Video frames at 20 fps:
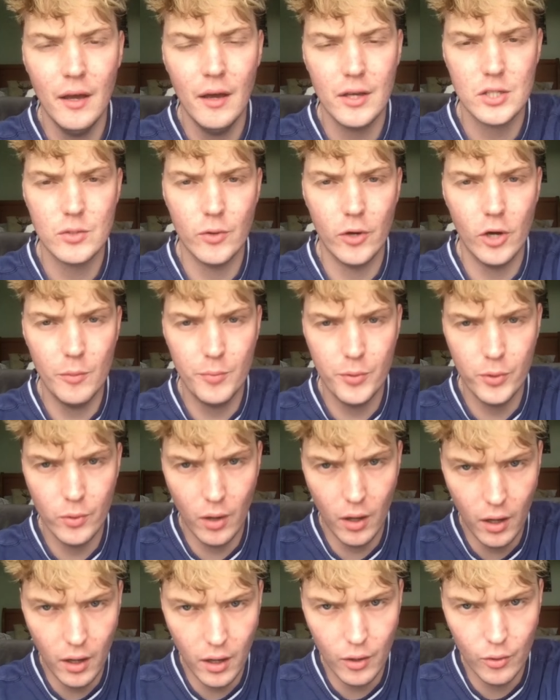So I hope you
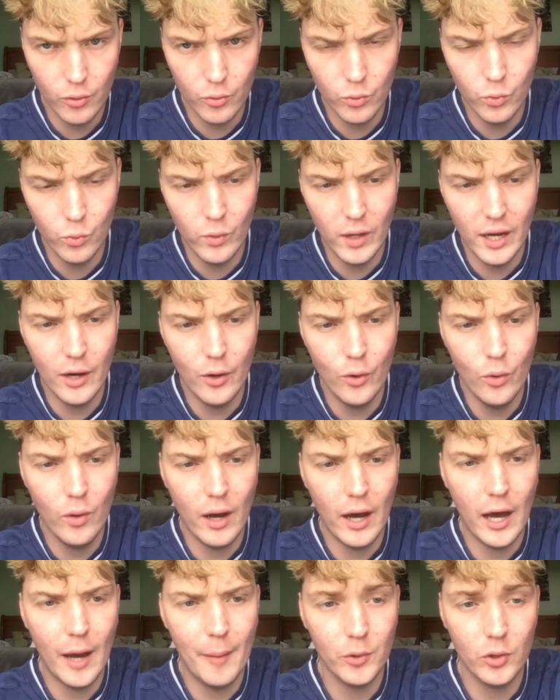are all well.
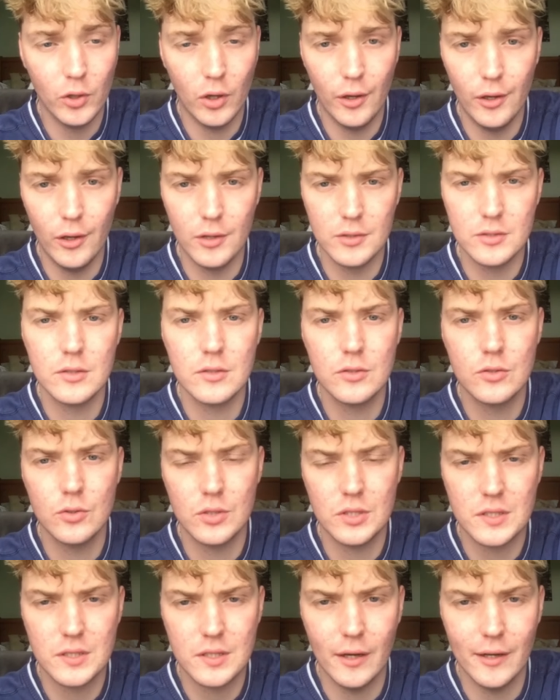We've got a lot to
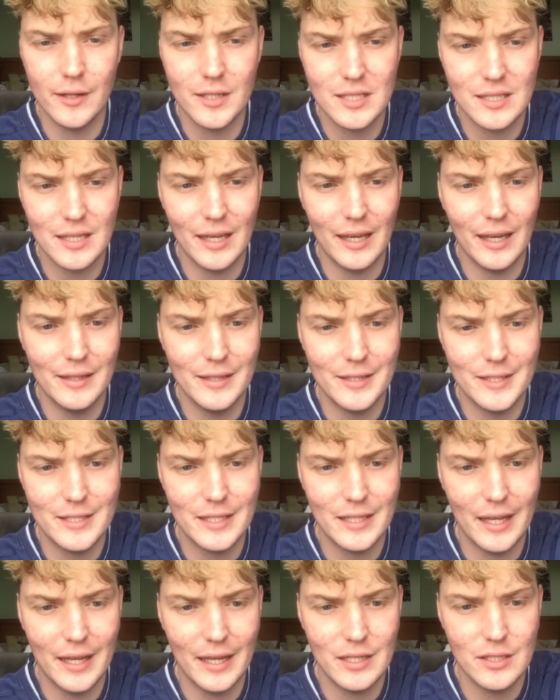discuss in
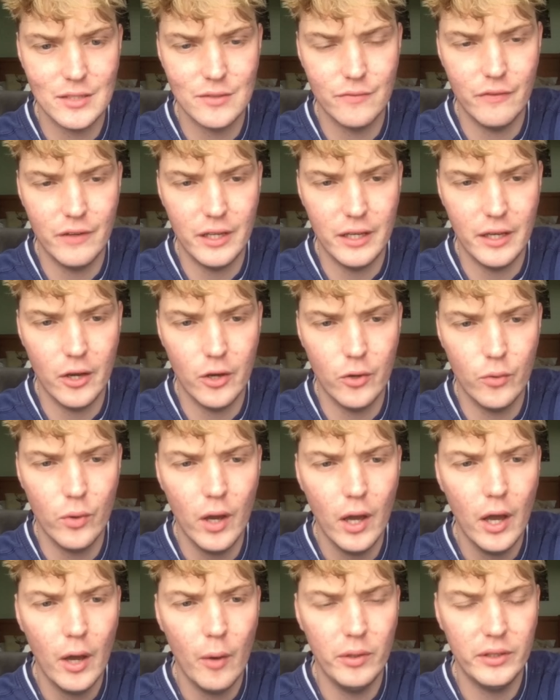today's video.
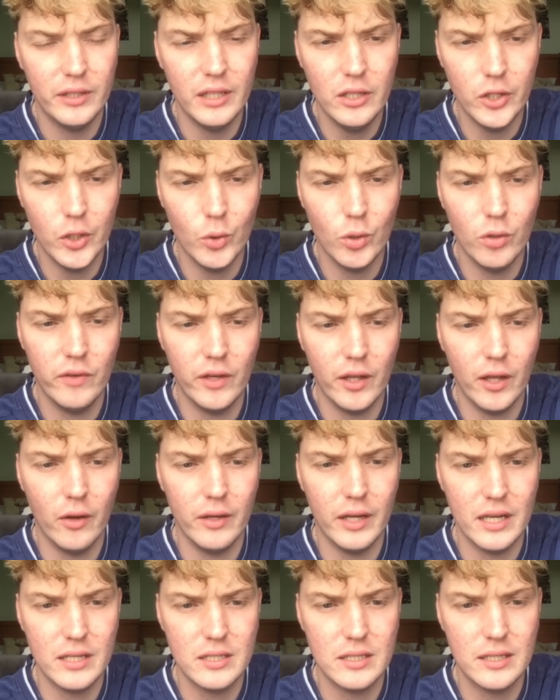We didn't do a video
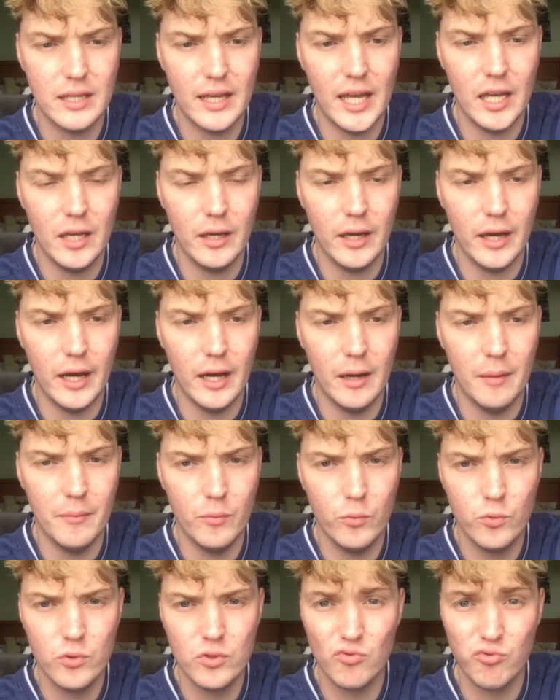yesterday. It
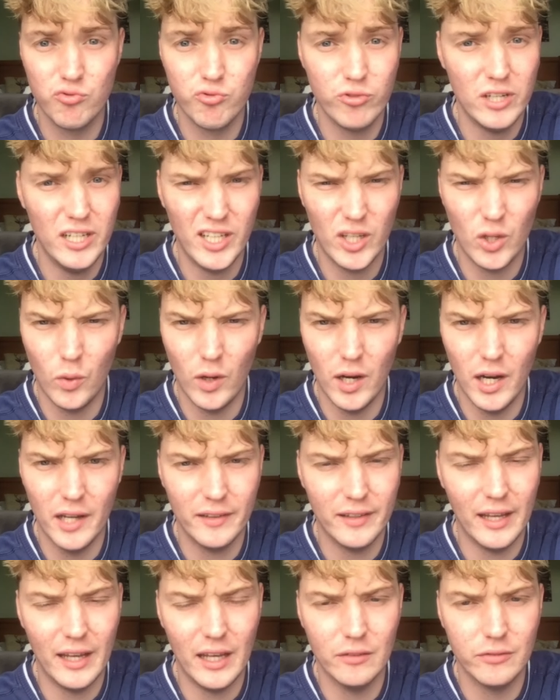was a really quiet
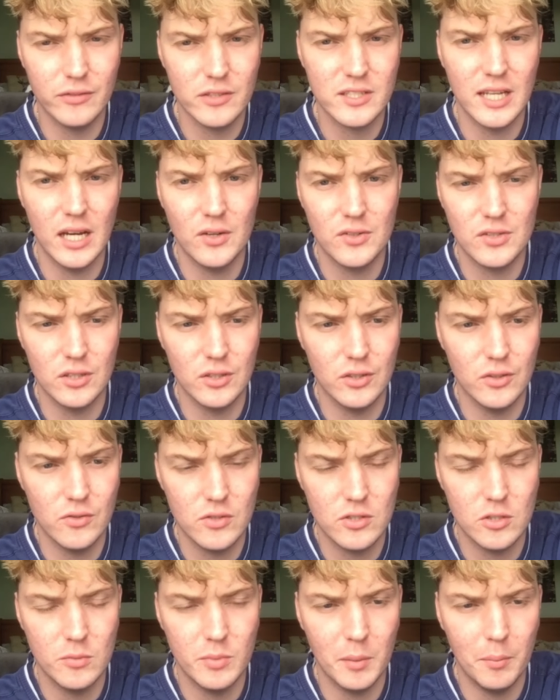day for Celtic news,
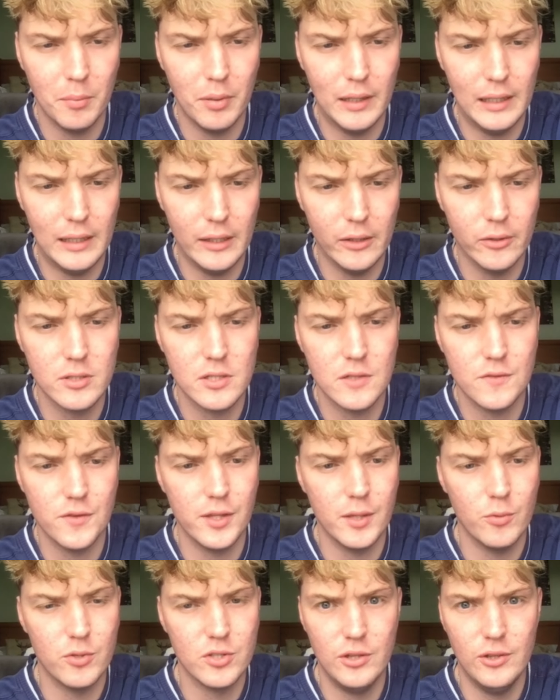to be completely honest with you.
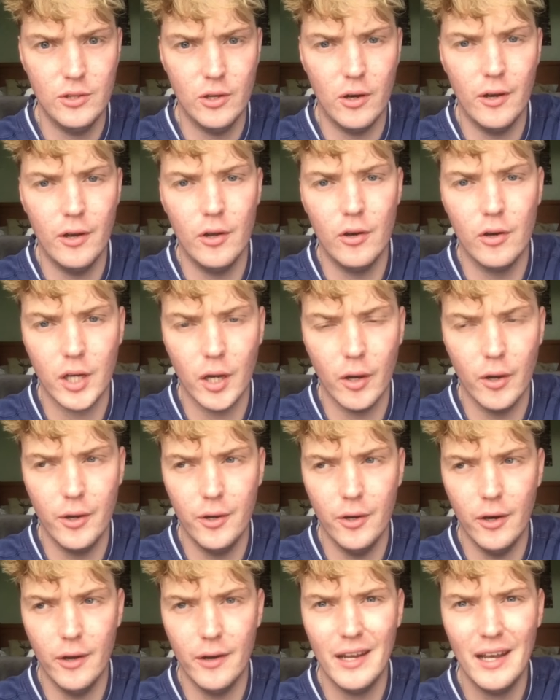There was not a lot going
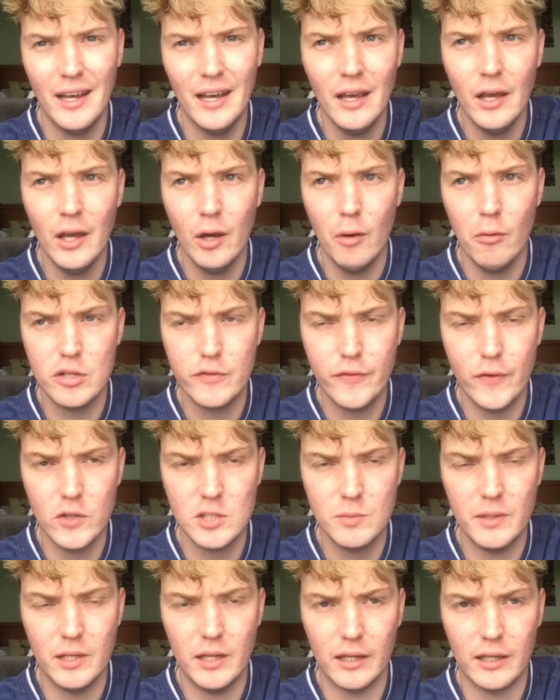on, which feels to
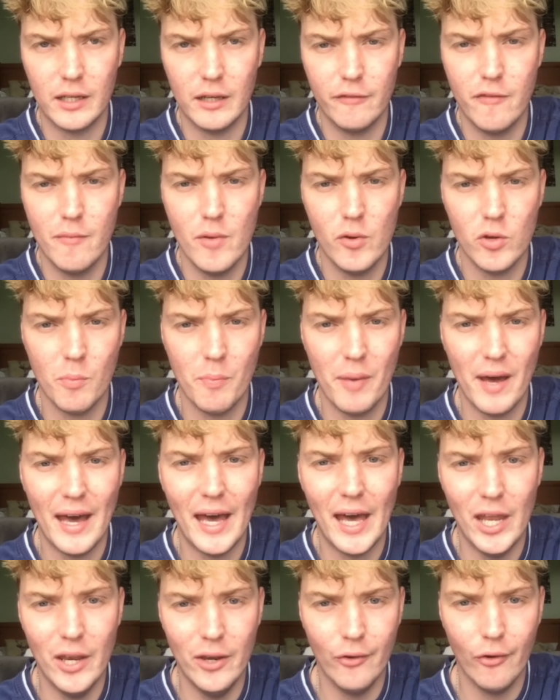be like a familiar
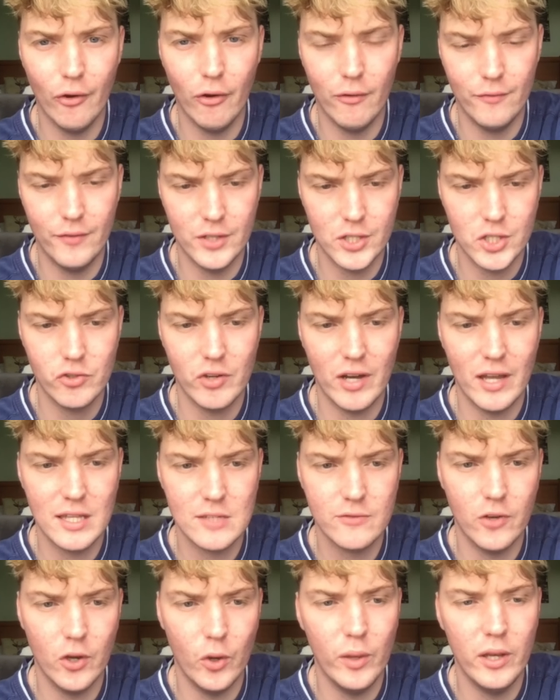pattern of this
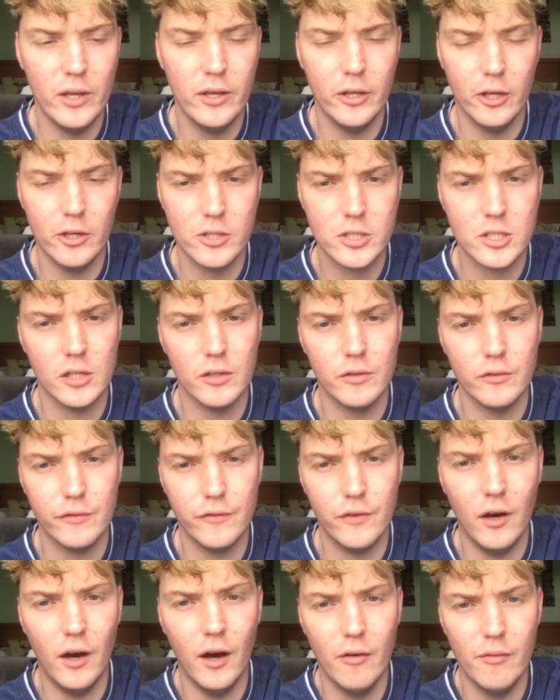transfer window so
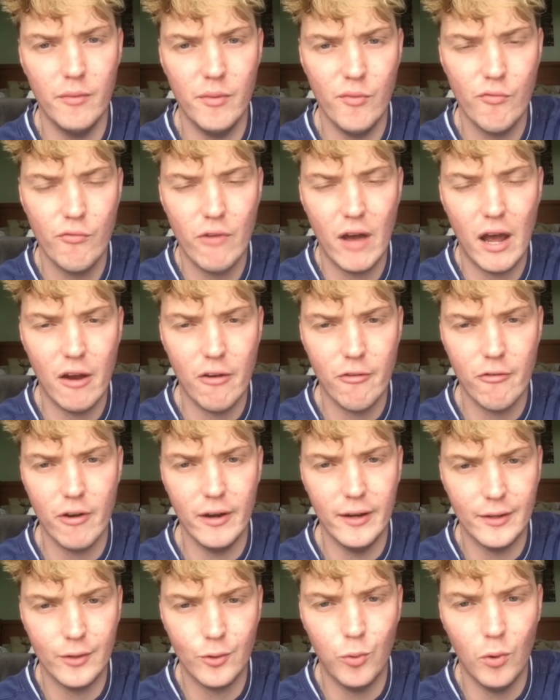far. We've been very,
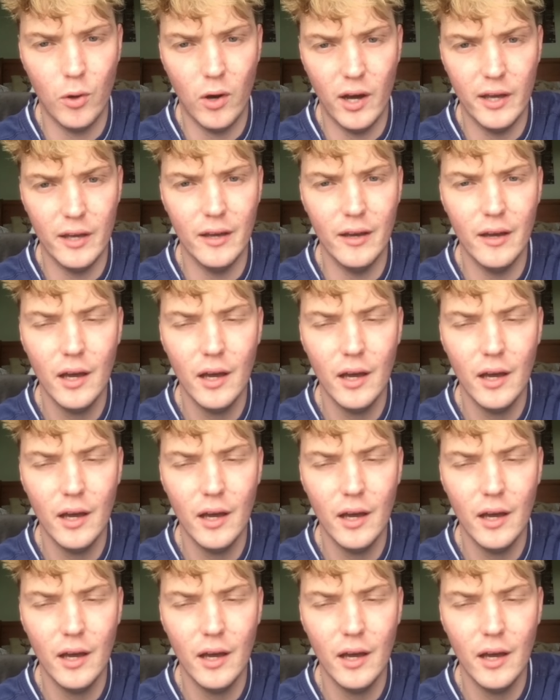very quiet.